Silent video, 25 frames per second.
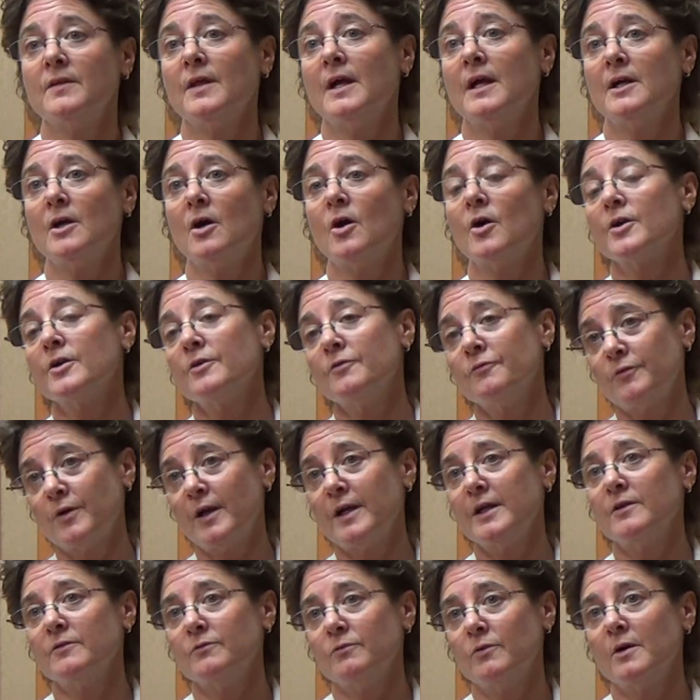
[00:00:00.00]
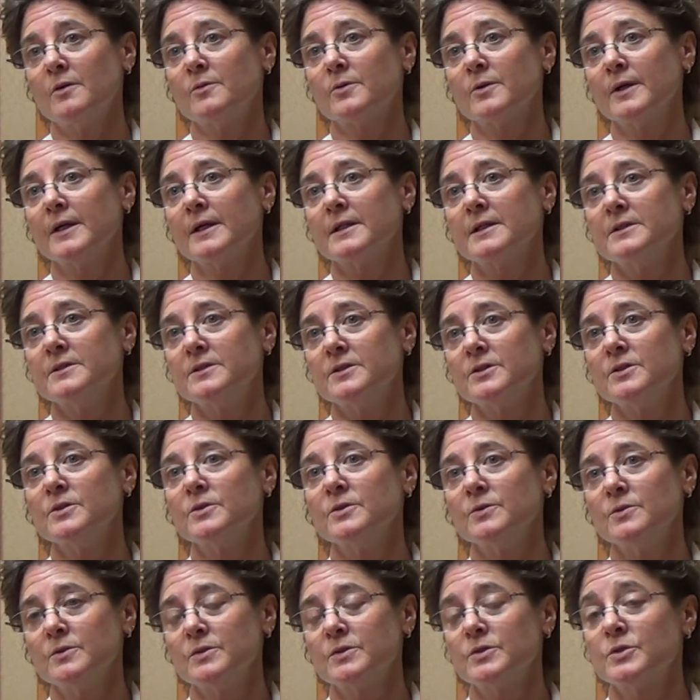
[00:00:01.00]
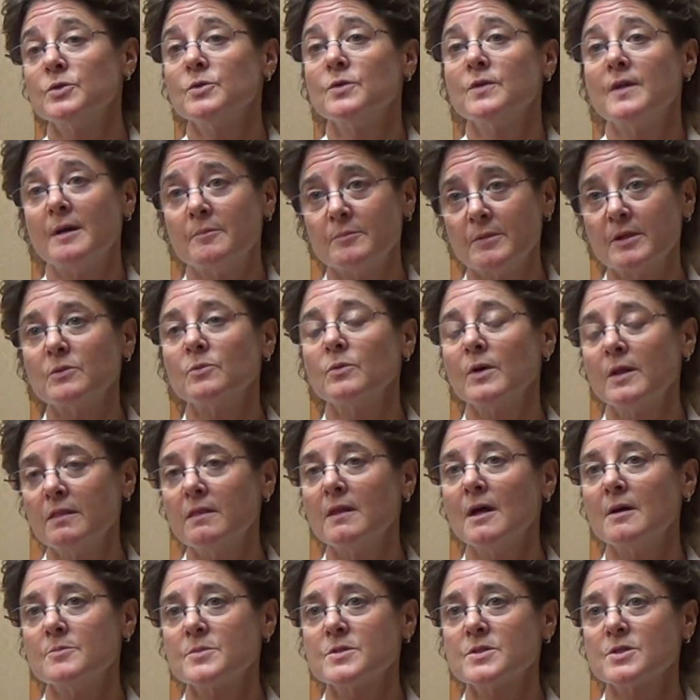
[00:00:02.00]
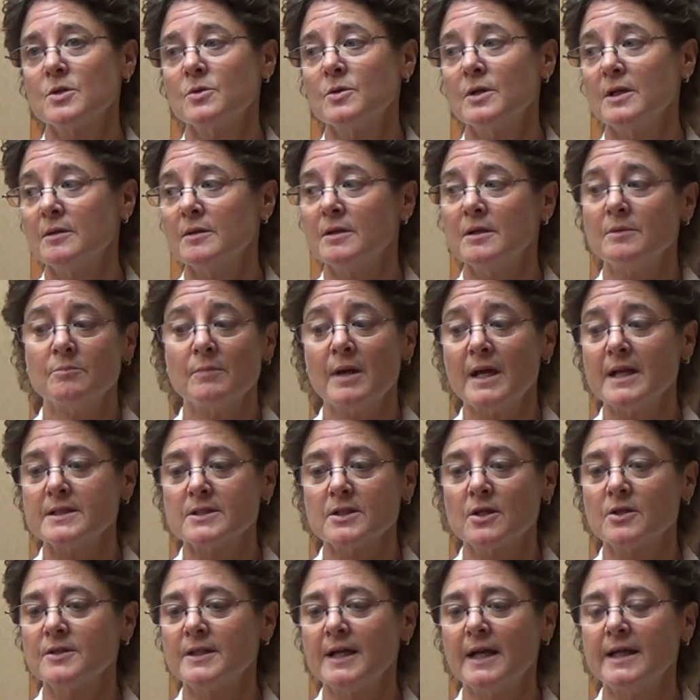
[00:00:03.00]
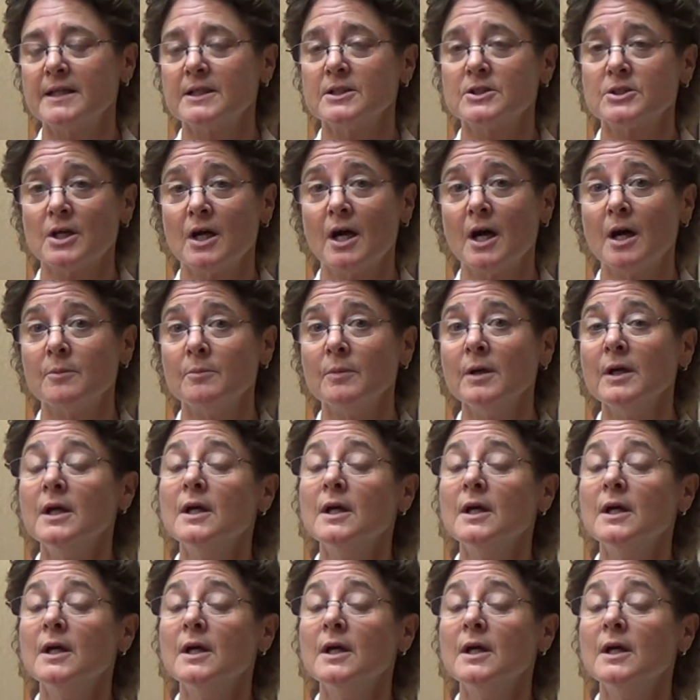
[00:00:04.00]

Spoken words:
they aren't afraid of what we're going to do to them and with them. So it makes our day-to-day job